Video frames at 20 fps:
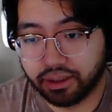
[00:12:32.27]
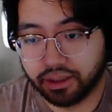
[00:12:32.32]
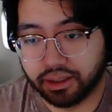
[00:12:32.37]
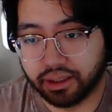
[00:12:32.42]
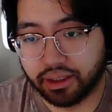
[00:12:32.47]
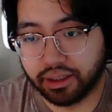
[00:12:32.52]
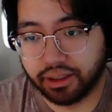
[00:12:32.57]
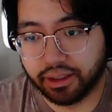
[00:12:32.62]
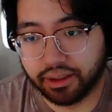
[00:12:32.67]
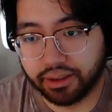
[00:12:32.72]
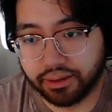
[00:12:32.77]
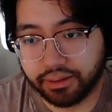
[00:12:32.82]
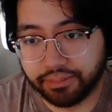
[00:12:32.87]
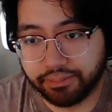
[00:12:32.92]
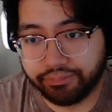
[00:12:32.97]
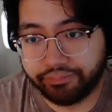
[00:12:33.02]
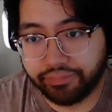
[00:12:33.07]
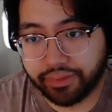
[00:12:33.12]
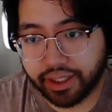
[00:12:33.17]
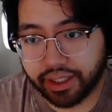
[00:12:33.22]

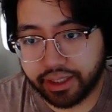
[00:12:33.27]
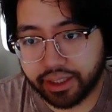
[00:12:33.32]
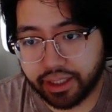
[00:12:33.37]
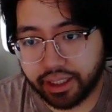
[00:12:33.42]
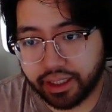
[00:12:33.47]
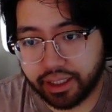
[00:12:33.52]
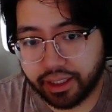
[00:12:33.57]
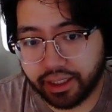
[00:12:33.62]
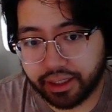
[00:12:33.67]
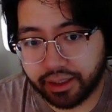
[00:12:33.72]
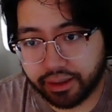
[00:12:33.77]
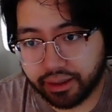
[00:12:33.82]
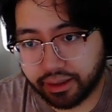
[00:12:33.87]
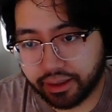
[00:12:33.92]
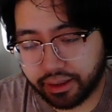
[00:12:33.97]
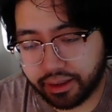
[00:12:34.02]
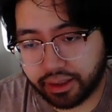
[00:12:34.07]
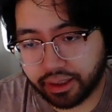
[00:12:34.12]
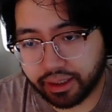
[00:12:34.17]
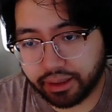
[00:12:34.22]
And then
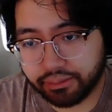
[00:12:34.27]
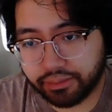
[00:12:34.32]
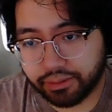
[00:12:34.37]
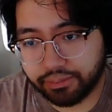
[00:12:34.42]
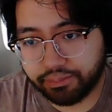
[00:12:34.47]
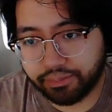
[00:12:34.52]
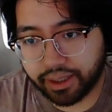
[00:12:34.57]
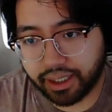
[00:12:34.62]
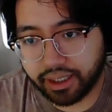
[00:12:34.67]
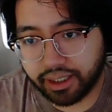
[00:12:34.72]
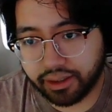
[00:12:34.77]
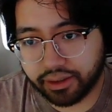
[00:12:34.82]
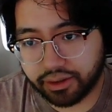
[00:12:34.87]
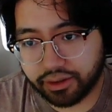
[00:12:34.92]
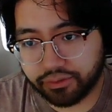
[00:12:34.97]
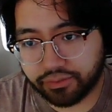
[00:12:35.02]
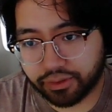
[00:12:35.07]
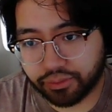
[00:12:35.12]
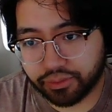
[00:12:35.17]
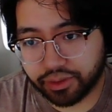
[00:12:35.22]
I think I'm debating on
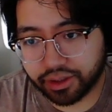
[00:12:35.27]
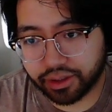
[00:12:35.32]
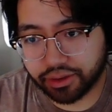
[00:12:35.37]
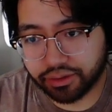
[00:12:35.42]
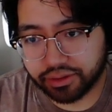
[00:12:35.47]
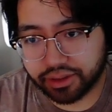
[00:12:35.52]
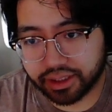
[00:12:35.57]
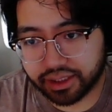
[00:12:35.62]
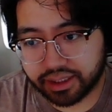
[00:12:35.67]
if I want to go into